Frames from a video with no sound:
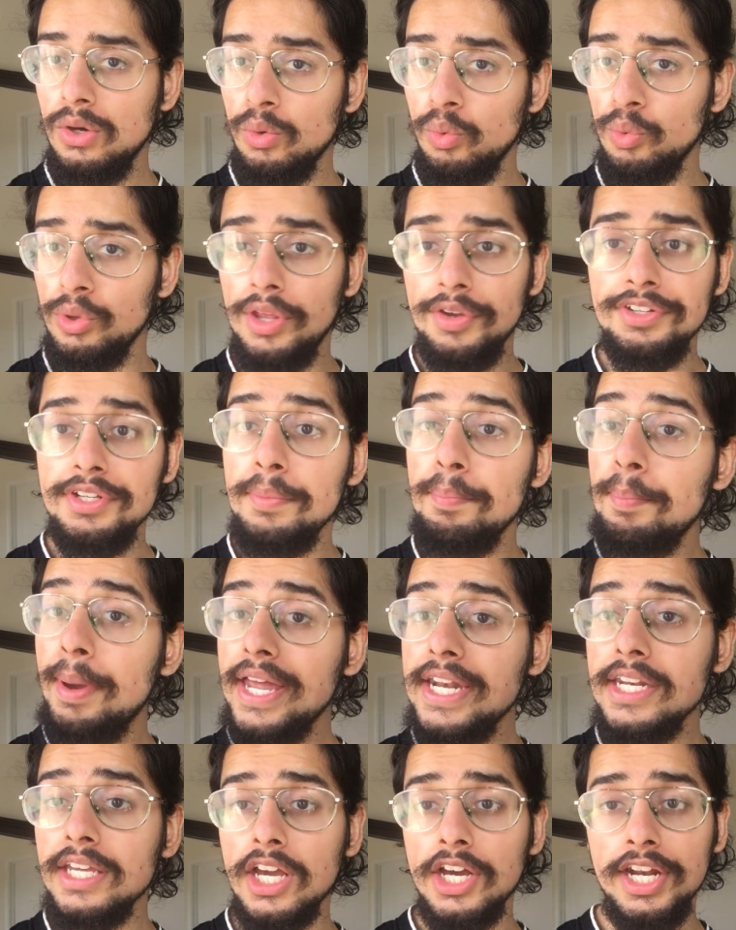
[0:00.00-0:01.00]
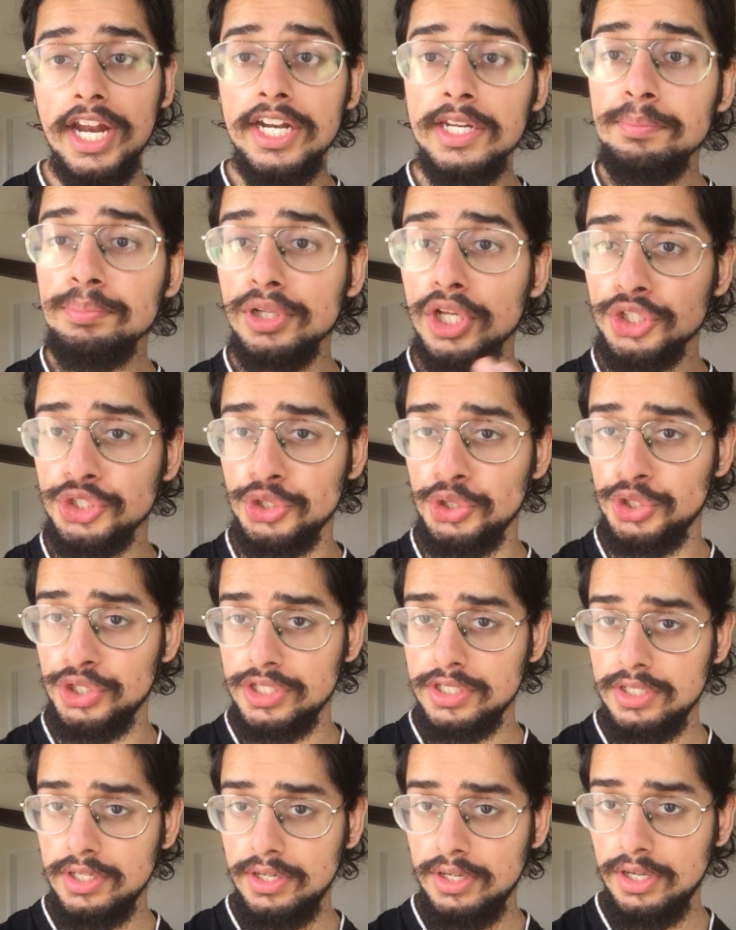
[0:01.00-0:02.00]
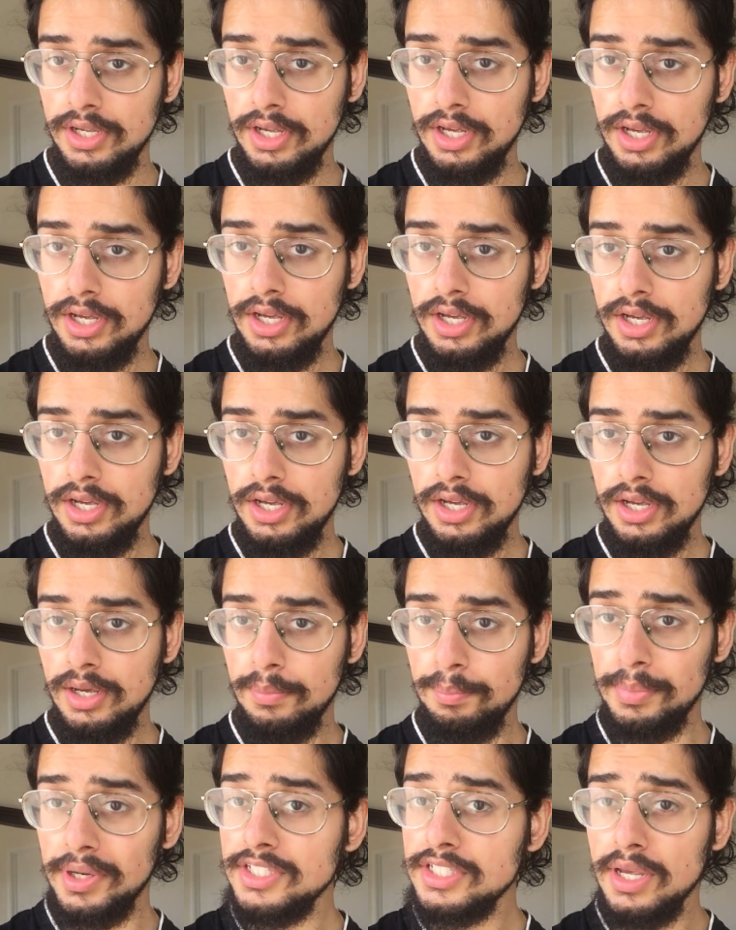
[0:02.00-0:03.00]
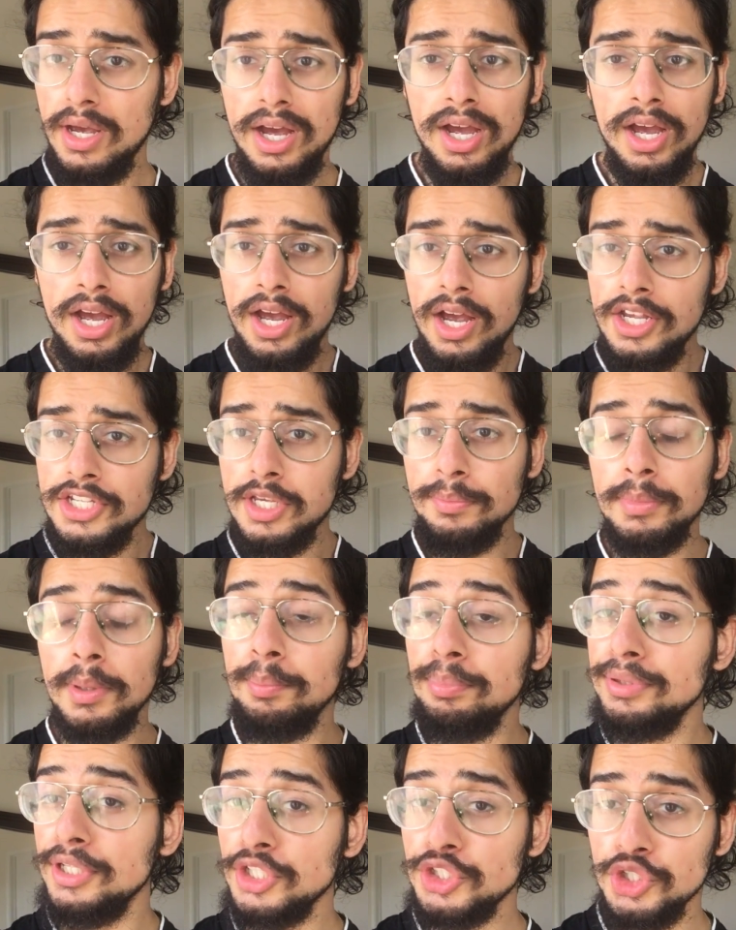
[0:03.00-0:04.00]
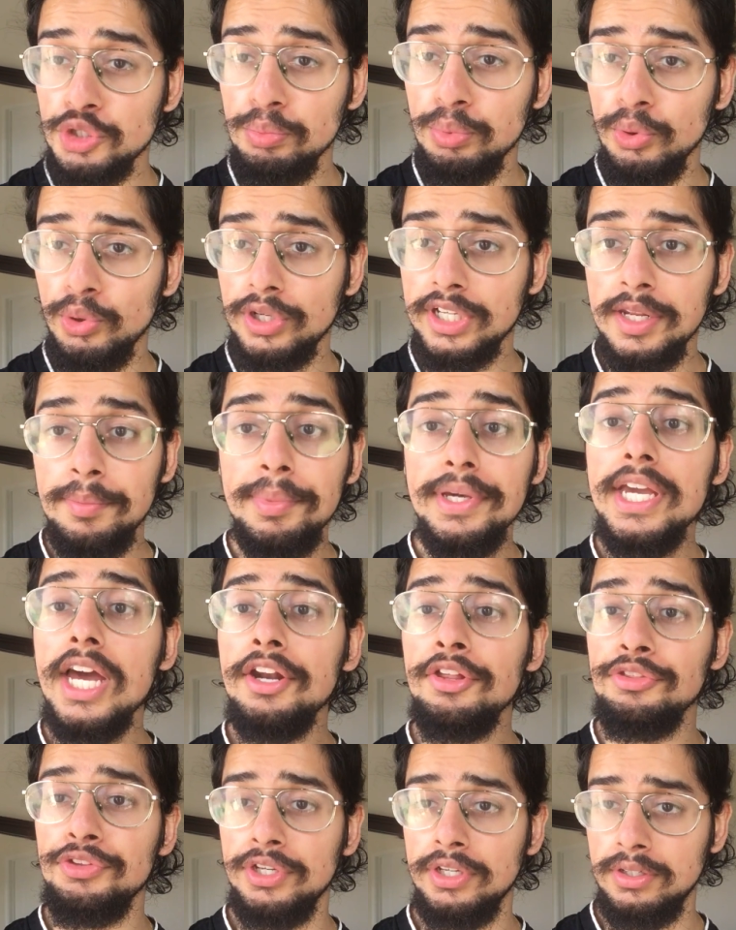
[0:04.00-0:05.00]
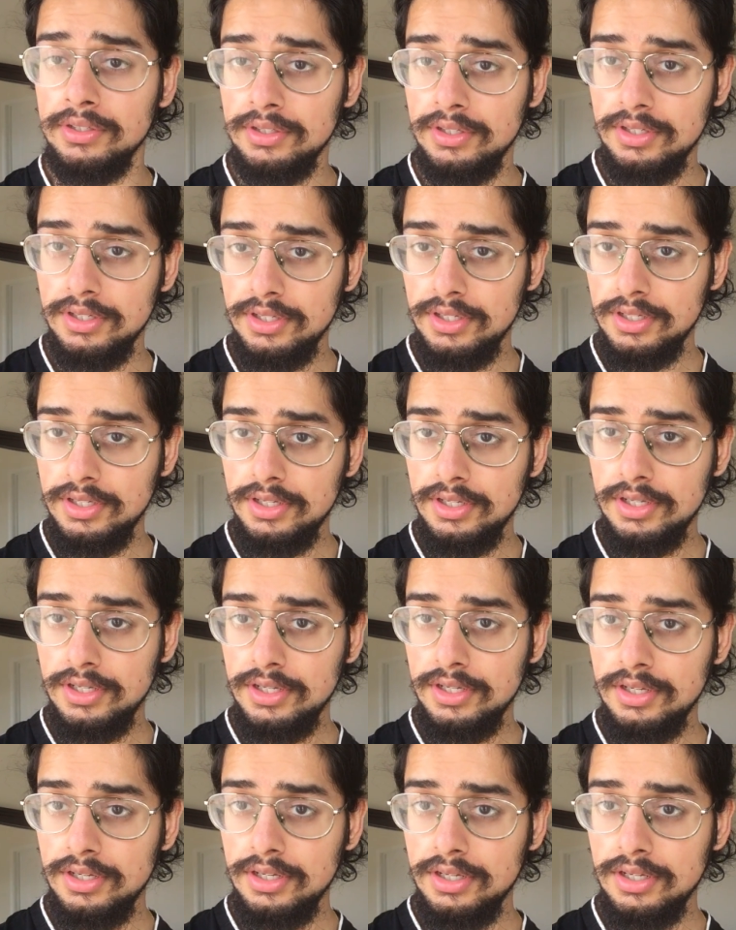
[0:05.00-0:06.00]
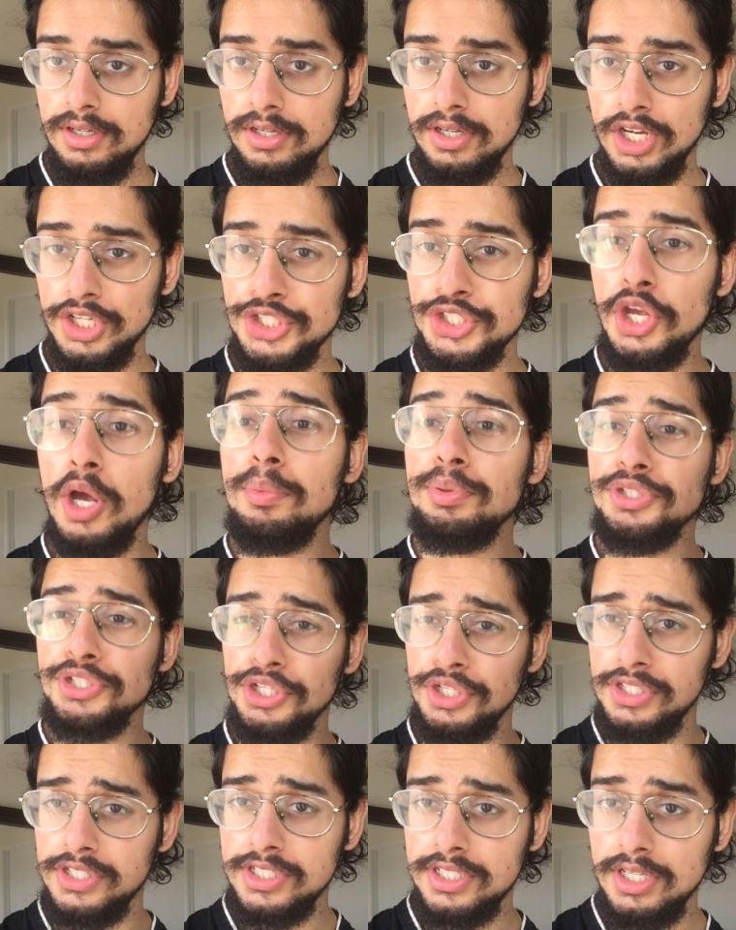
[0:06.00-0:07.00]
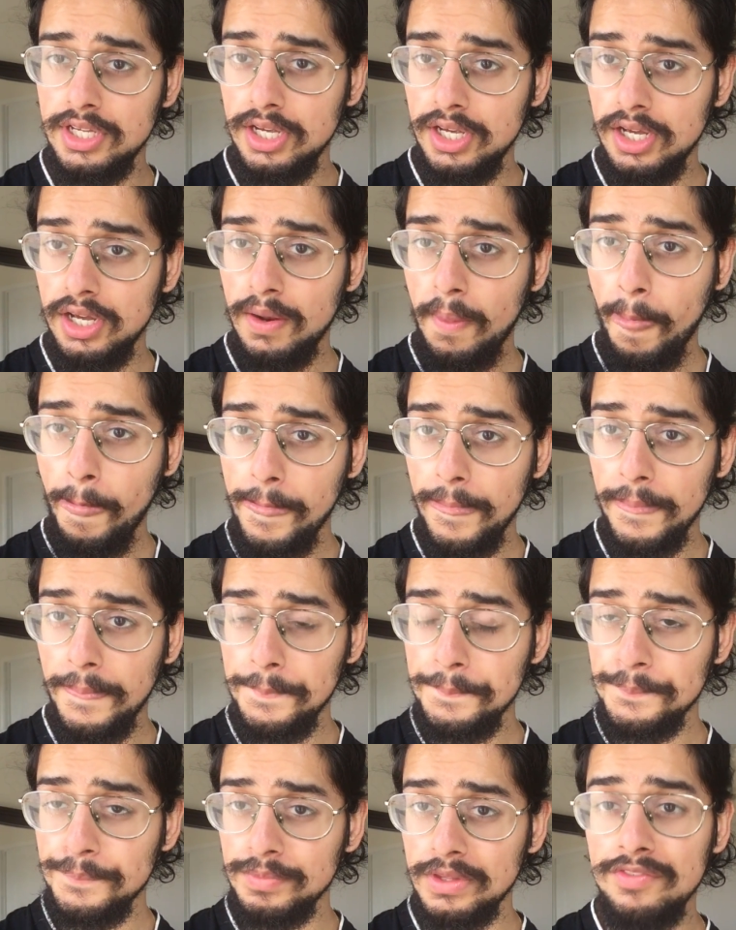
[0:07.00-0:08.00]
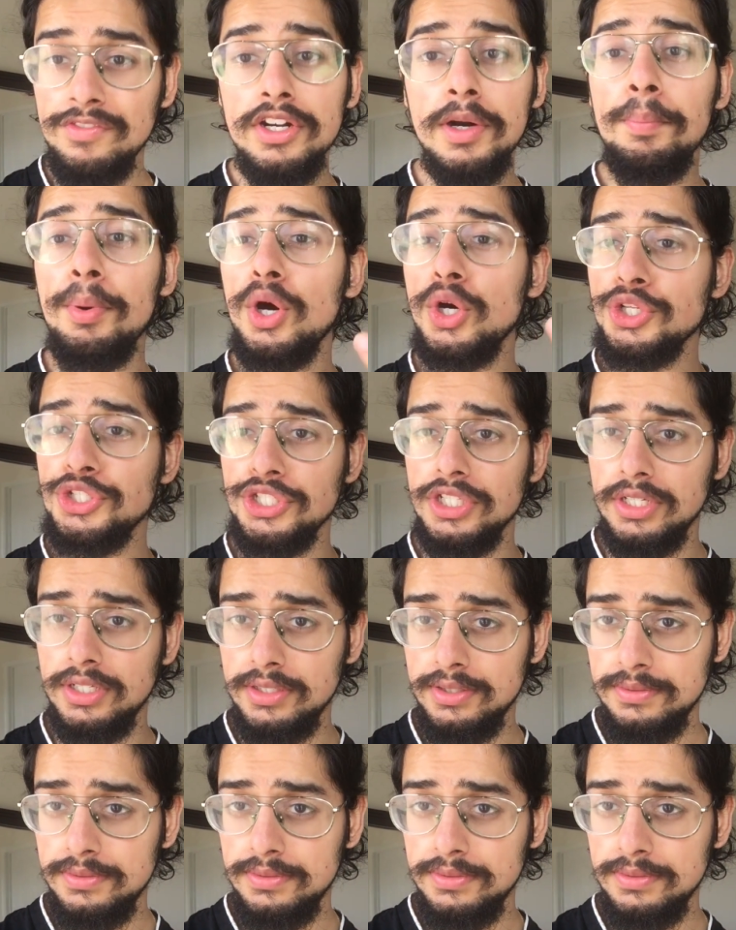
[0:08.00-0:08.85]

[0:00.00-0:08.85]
without depending on any pleasures? Because something pleasurable can be anything, a substance, even a person.